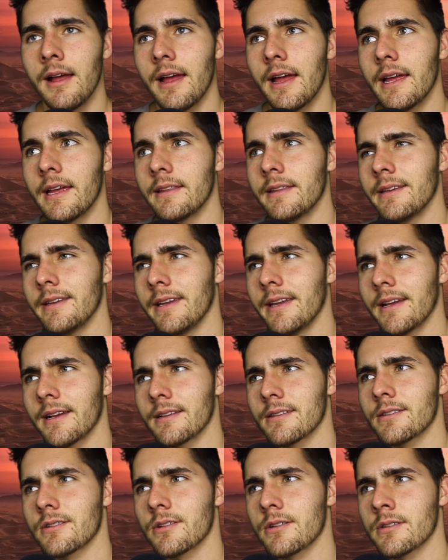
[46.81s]
and the
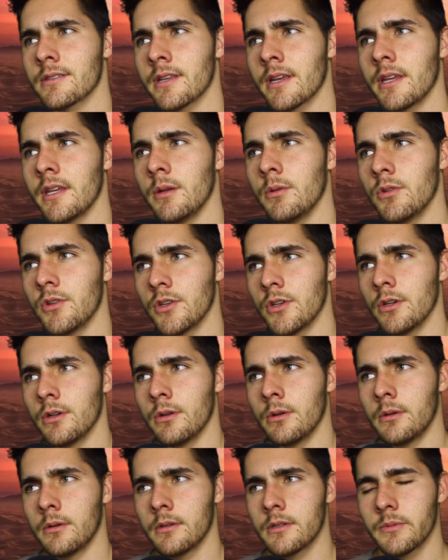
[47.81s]
answers that you
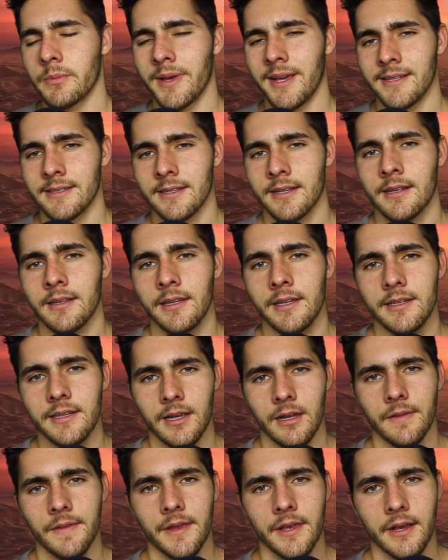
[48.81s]
choose basically
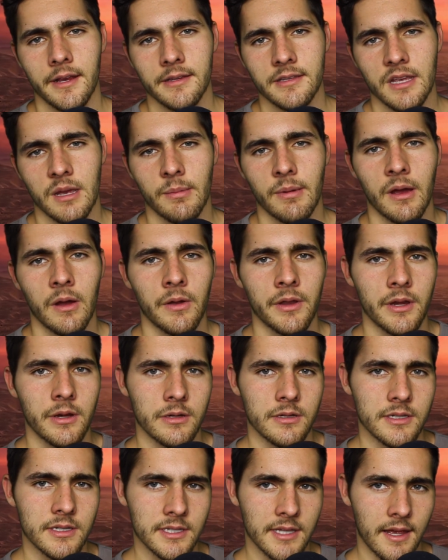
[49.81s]
tell things about
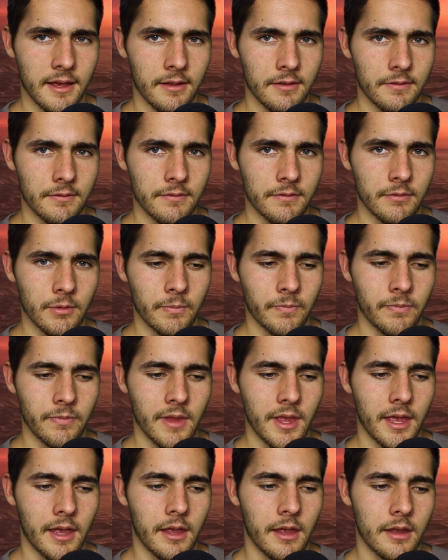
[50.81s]
yourself
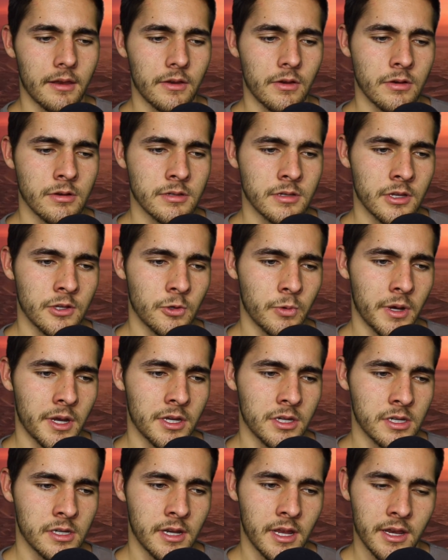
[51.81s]
and your
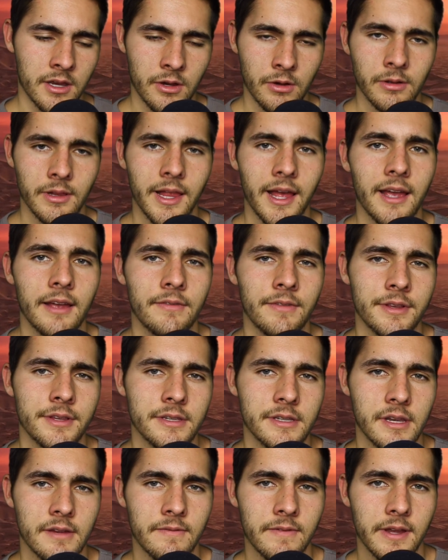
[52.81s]
situation and your life and
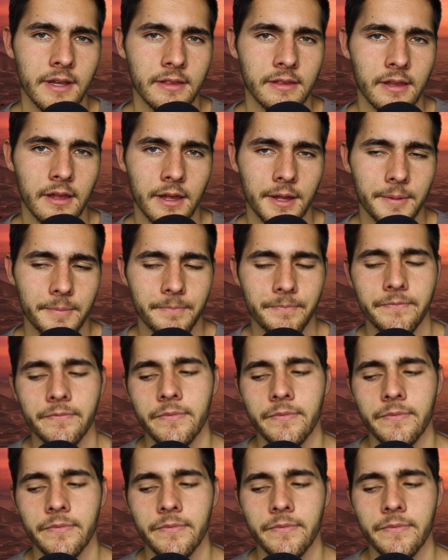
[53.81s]
stuff like that.